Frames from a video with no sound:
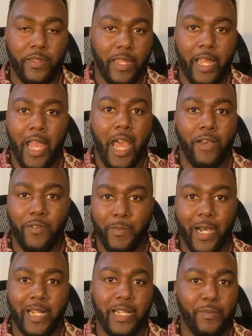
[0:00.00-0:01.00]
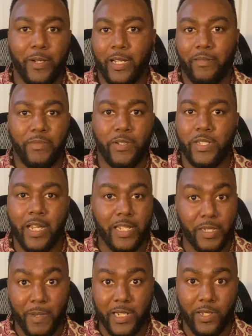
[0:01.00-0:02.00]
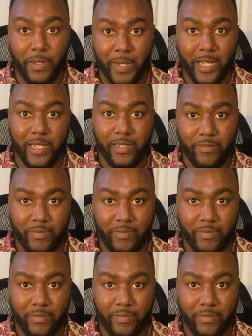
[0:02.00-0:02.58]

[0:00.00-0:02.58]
they have a body, but there's nothing special about it